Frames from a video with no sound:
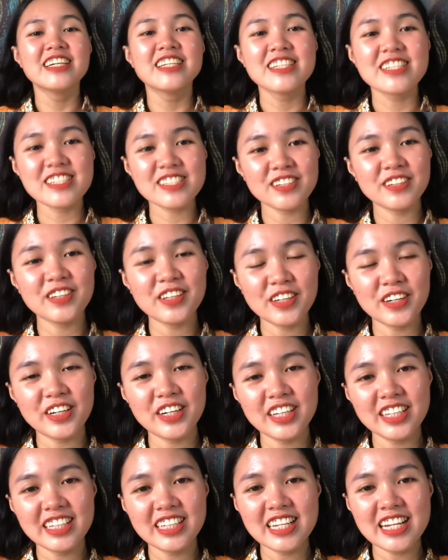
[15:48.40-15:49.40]
So
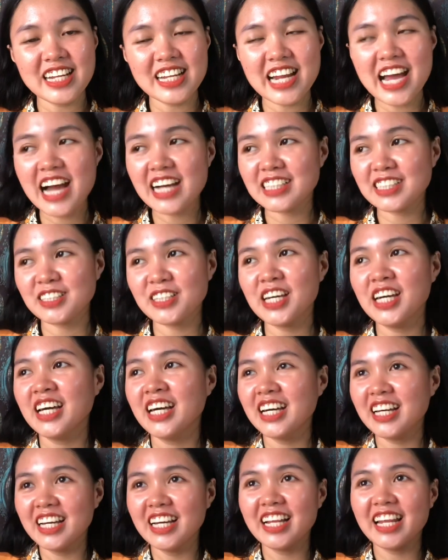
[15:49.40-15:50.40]
yun,
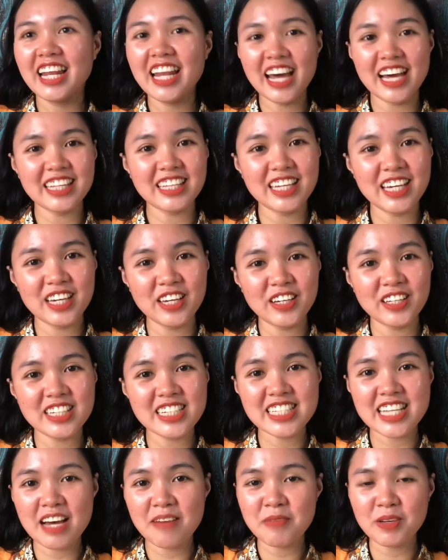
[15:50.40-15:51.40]
lahat na yun
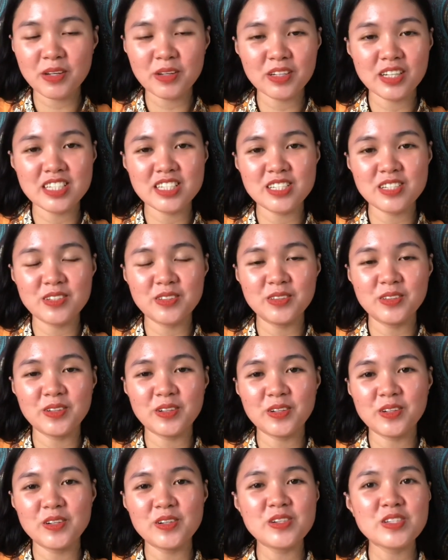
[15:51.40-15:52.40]
nasabi ko na
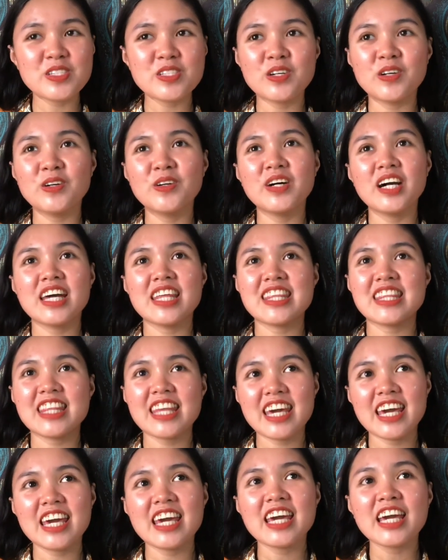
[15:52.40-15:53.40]
siguro. So I
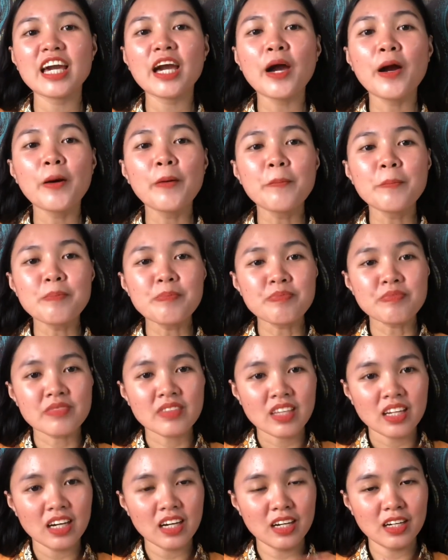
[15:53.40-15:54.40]
think
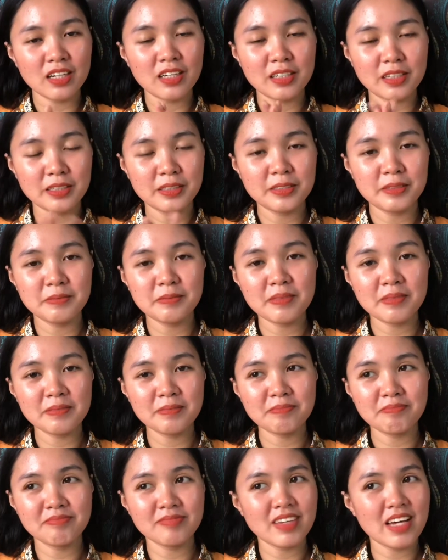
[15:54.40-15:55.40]

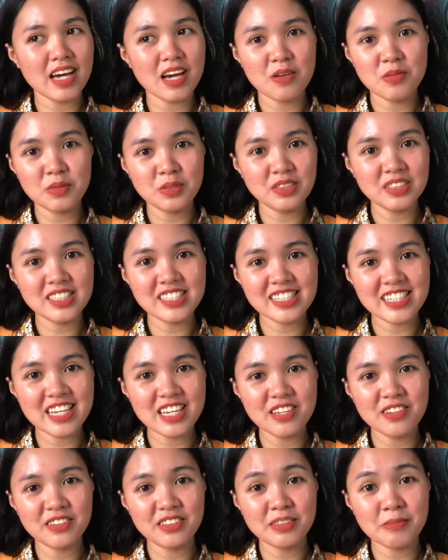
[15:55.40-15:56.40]
I will
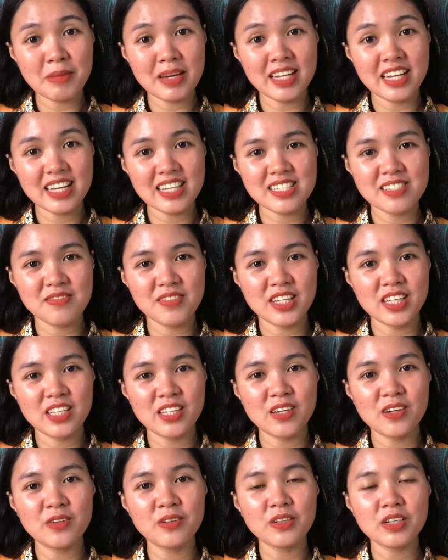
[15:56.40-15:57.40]
see you in my next
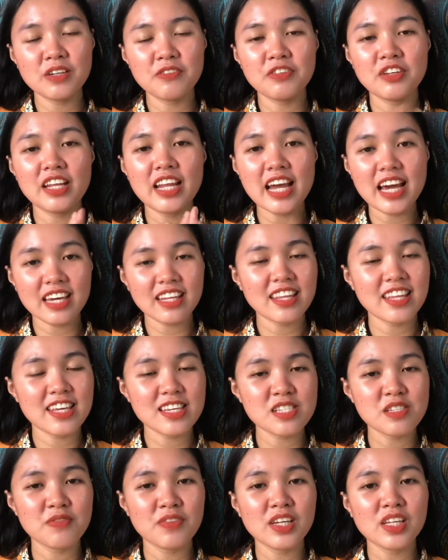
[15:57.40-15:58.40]
video. If you like
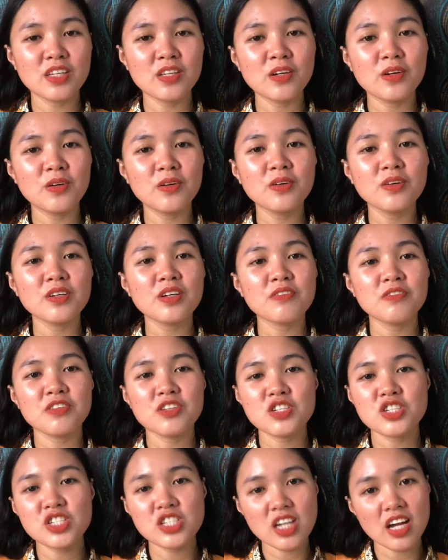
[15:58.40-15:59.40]
this video, if
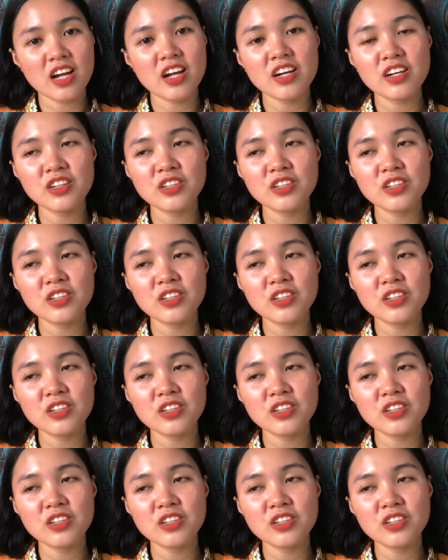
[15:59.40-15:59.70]
you share